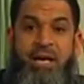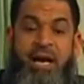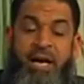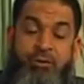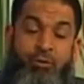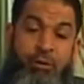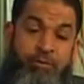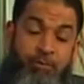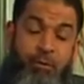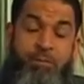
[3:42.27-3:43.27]
and to
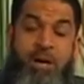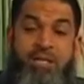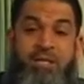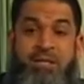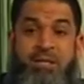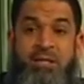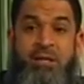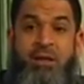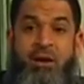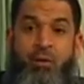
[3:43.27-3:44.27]
inform us
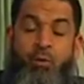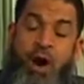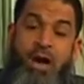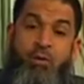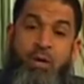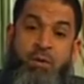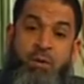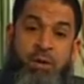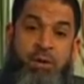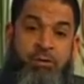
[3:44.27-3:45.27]
why we
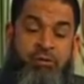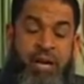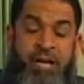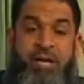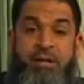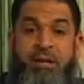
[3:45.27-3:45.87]
were created